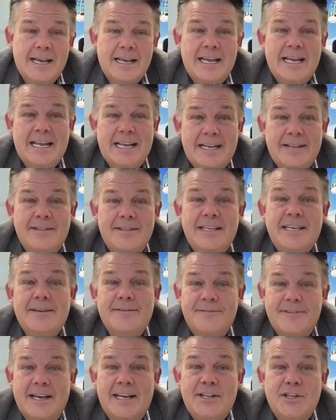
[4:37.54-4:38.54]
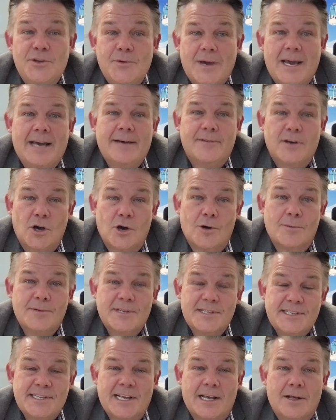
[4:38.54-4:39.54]
In the event you have a home to
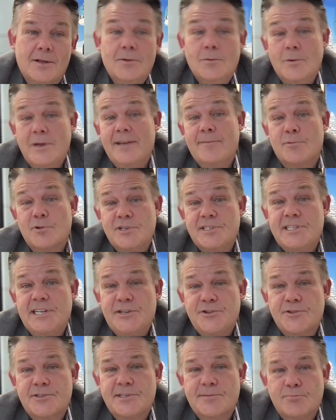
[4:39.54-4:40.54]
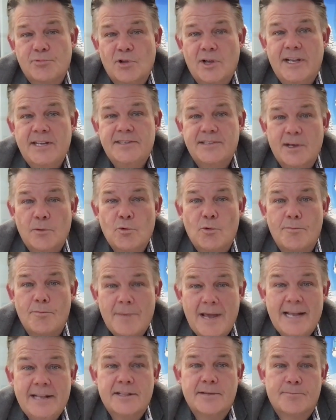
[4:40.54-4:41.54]
sell, we have procedures in place that will
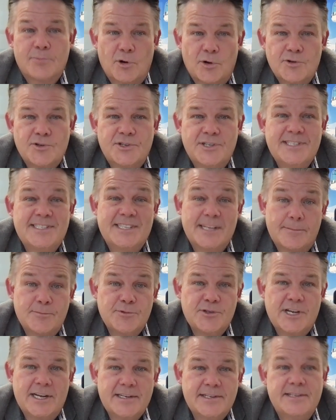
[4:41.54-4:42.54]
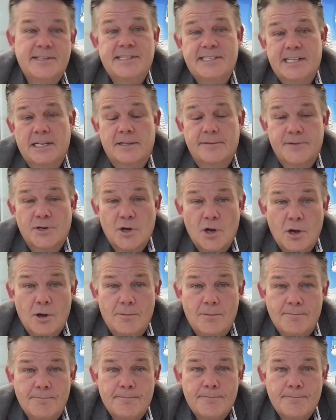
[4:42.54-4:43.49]
make the purchase subject to the sale of your home.